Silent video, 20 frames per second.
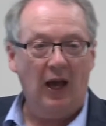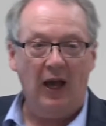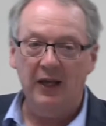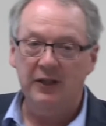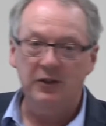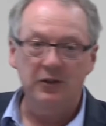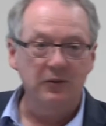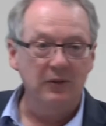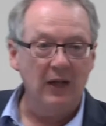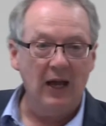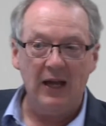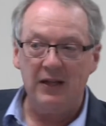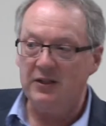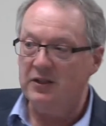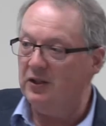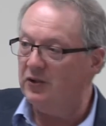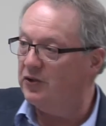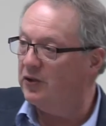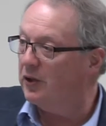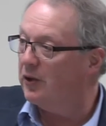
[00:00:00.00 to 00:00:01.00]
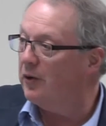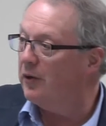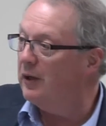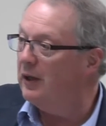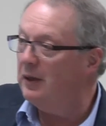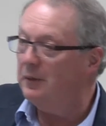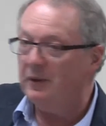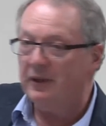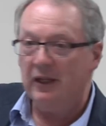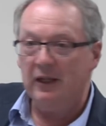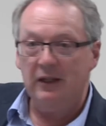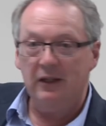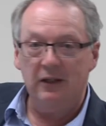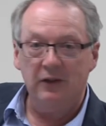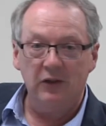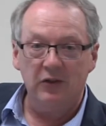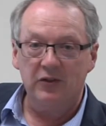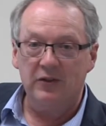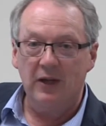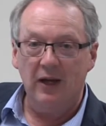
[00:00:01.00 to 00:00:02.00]
I do not disagree with any of
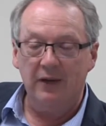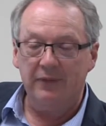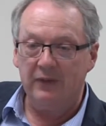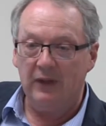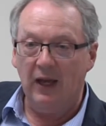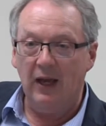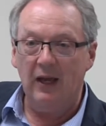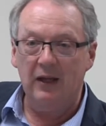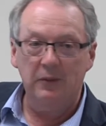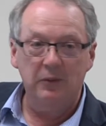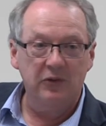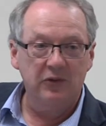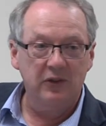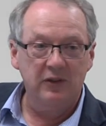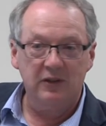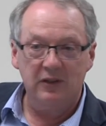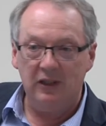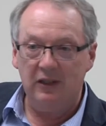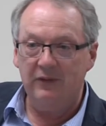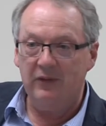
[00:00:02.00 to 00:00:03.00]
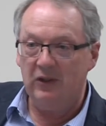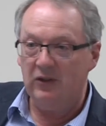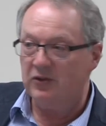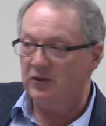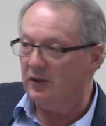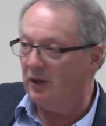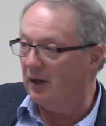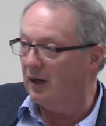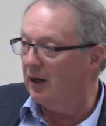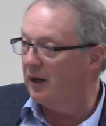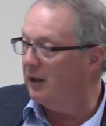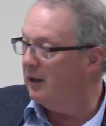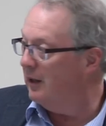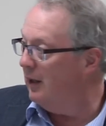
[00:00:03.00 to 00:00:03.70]
the stuff. Yeah, he was a TV star.